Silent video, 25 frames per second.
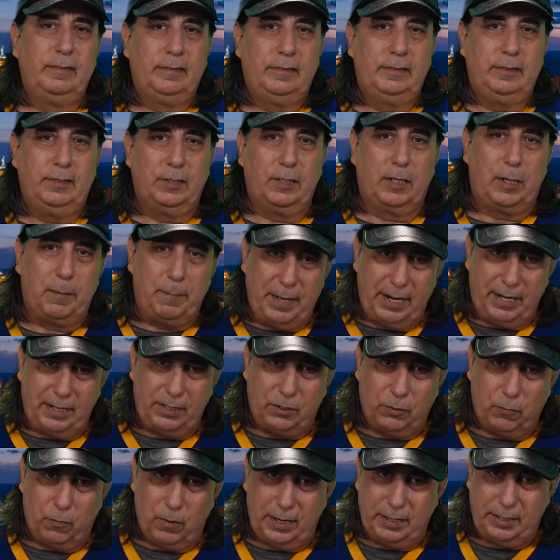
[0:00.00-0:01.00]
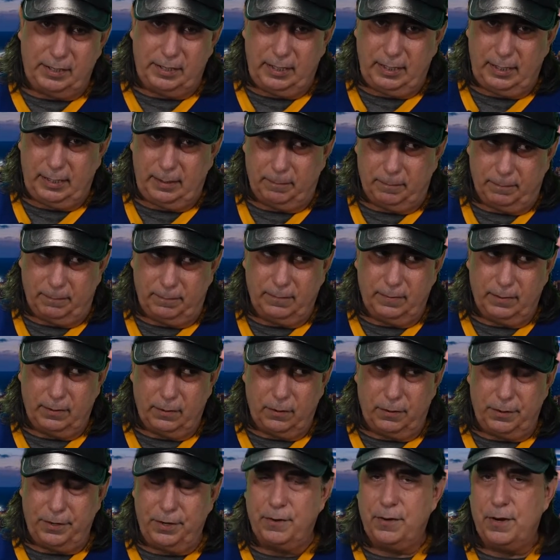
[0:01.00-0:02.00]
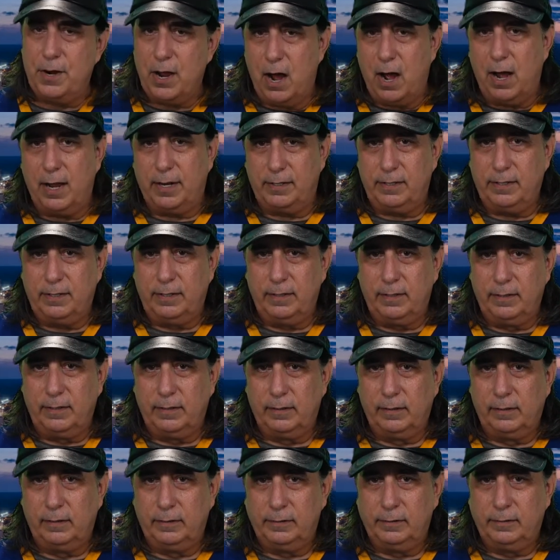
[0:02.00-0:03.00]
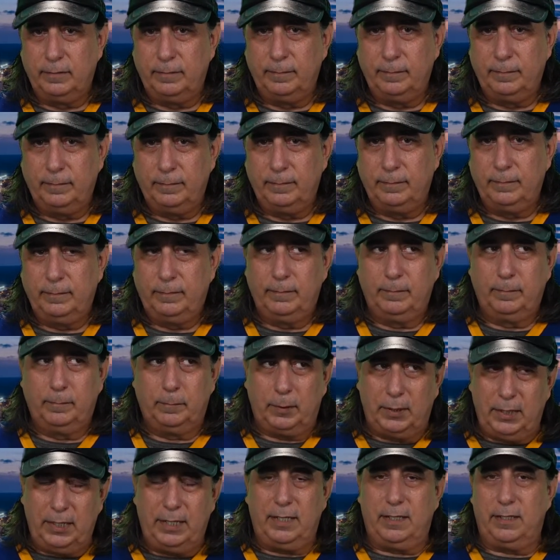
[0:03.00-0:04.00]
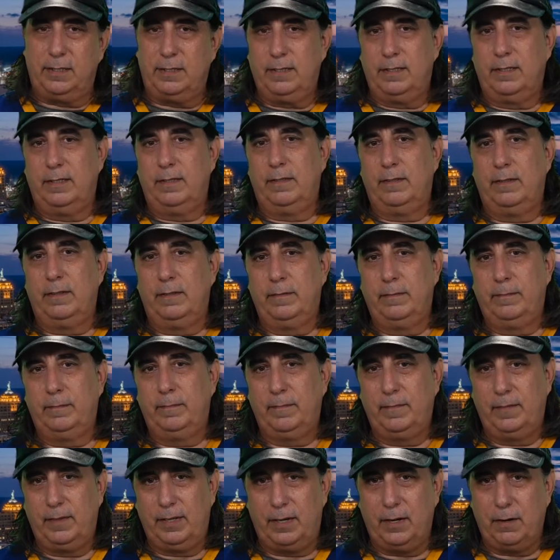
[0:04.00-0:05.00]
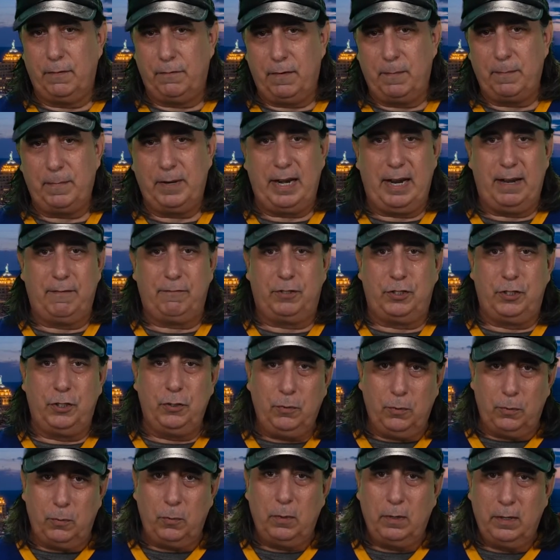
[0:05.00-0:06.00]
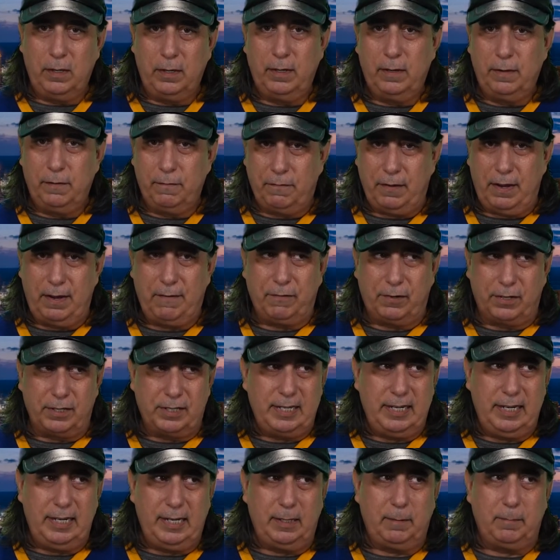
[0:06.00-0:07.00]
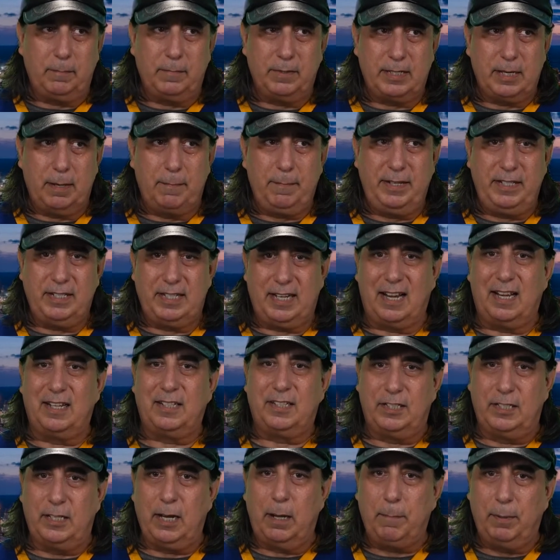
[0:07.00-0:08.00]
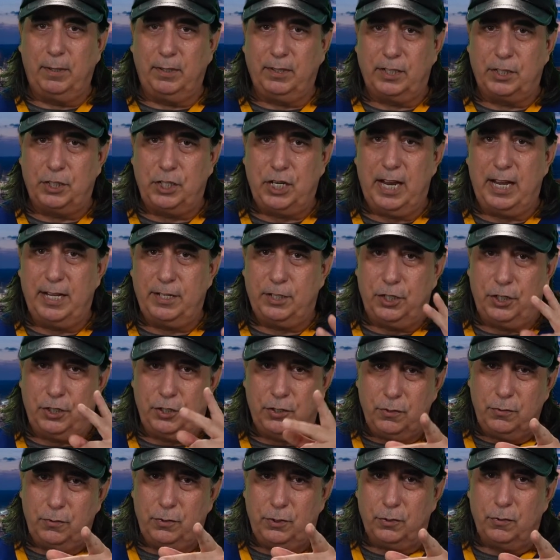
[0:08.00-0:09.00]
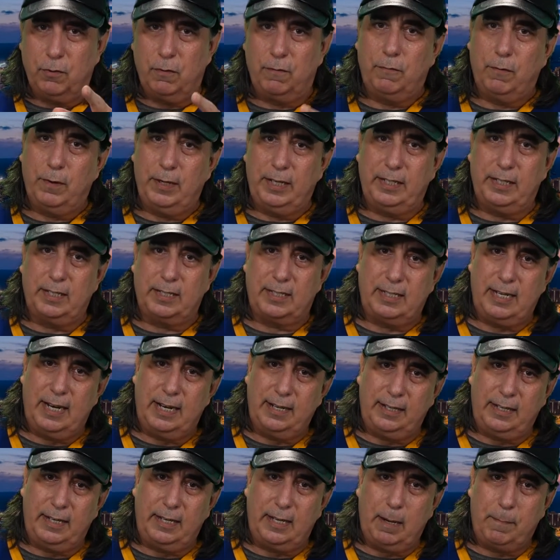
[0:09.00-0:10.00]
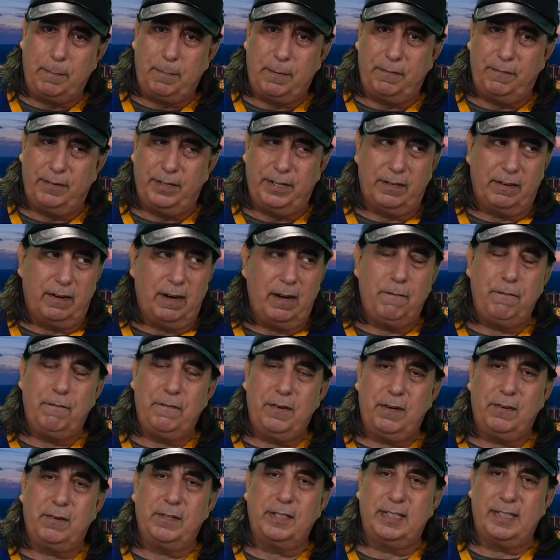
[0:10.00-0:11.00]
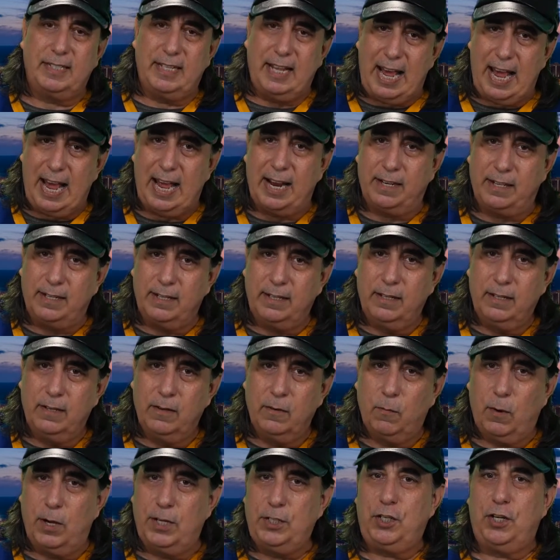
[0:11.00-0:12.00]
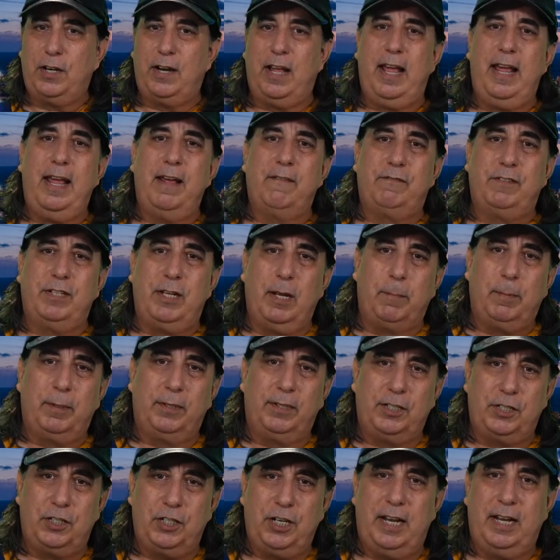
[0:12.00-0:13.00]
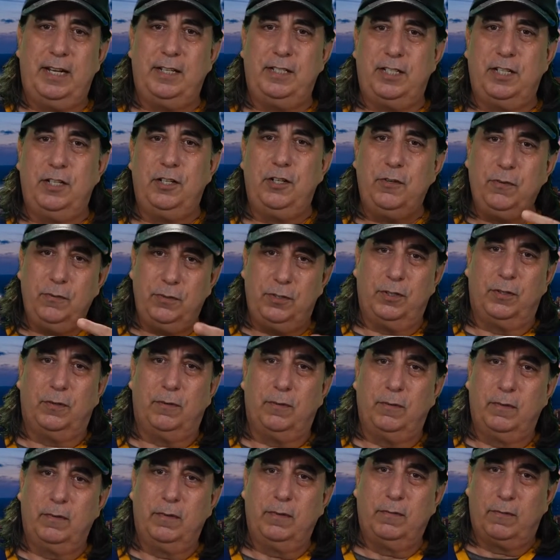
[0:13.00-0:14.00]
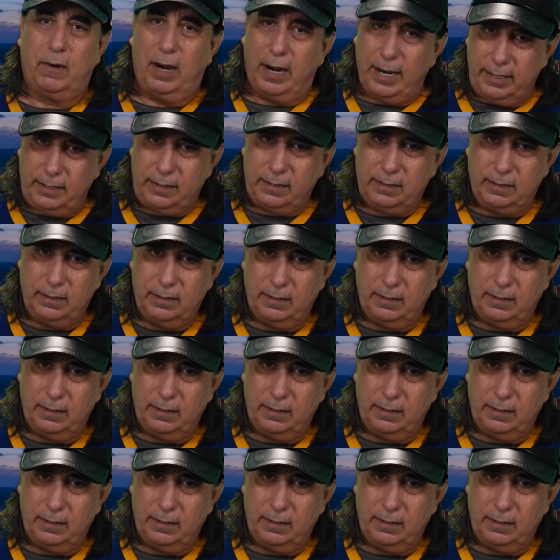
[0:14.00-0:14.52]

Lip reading: You're committed to one team, or you're not. Please. You know, if I'm going to have two favorite teams, that means I got double the chance you do of winning the Stanley Cup every year. How fair is that? Why should I have double the chance and you do, right?